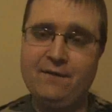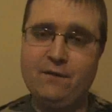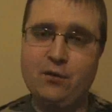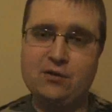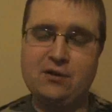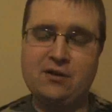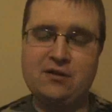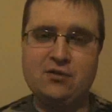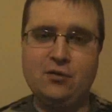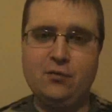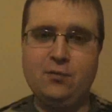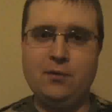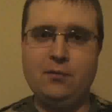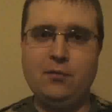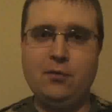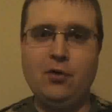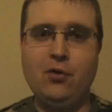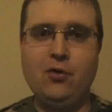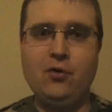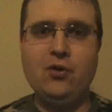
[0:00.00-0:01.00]
first Super
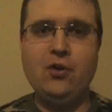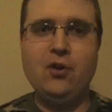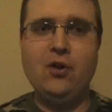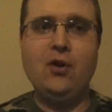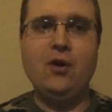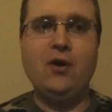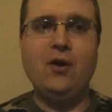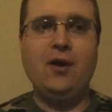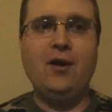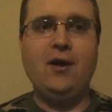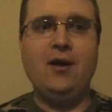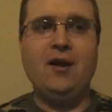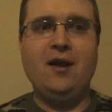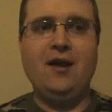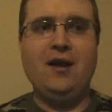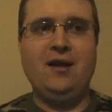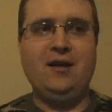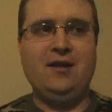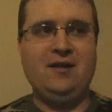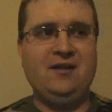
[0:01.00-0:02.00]
Bowl.
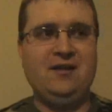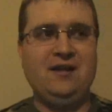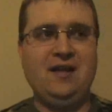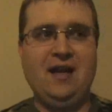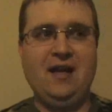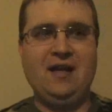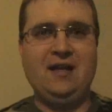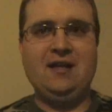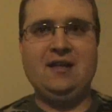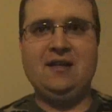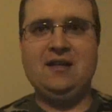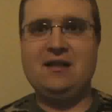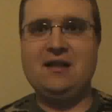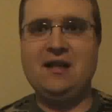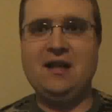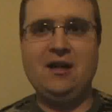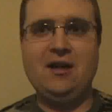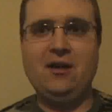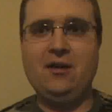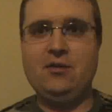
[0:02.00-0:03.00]
And yeah, and
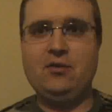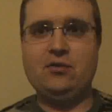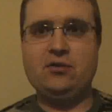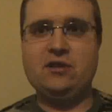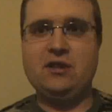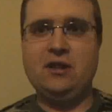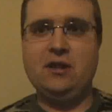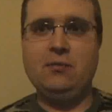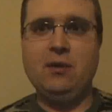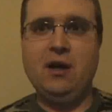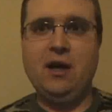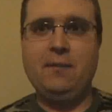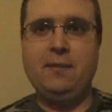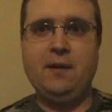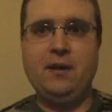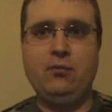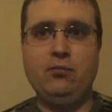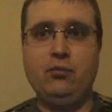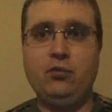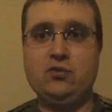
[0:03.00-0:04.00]
Ken Anderson, in my
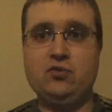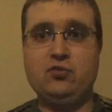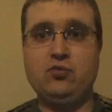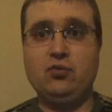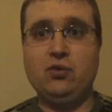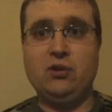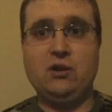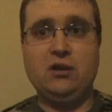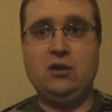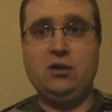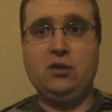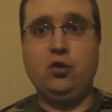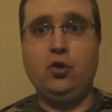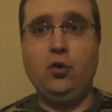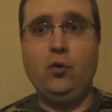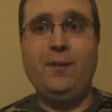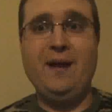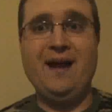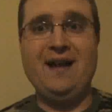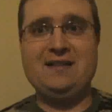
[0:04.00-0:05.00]
opinion, was one of the
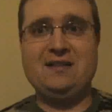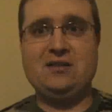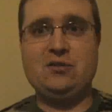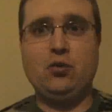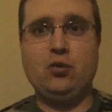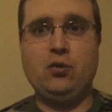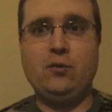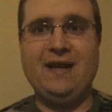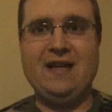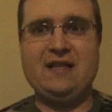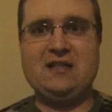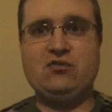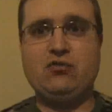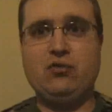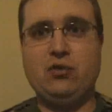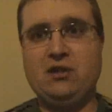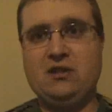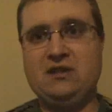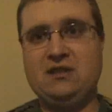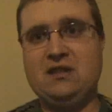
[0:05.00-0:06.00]
two best quarterbacks
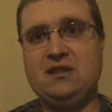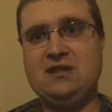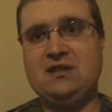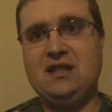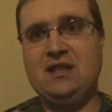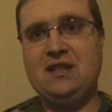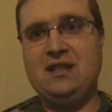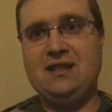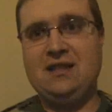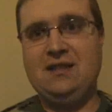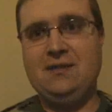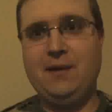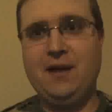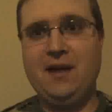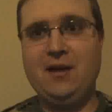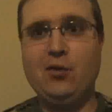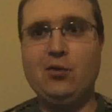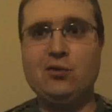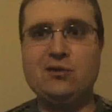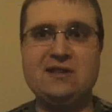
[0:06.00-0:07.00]
for the Cincinnati
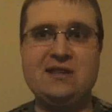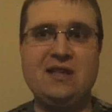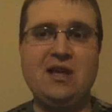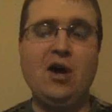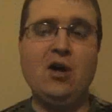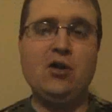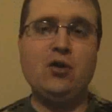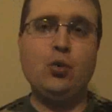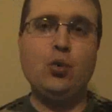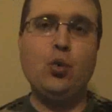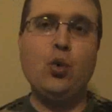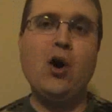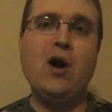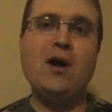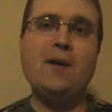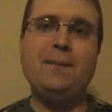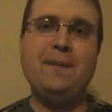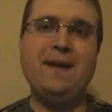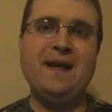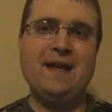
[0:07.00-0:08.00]
Bengals. The other
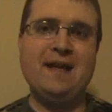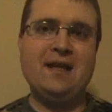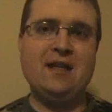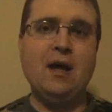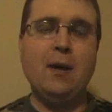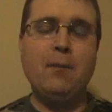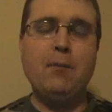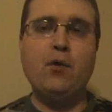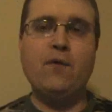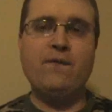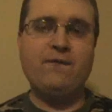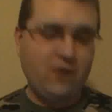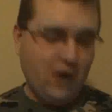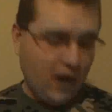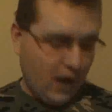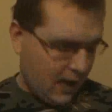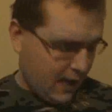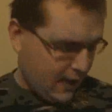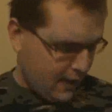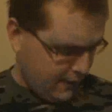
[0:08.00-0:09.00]
one being number
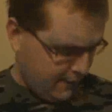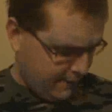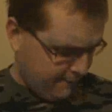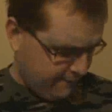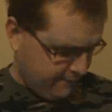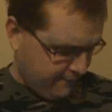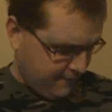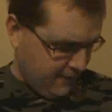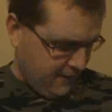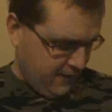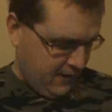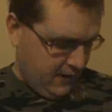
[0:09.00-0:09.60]
five,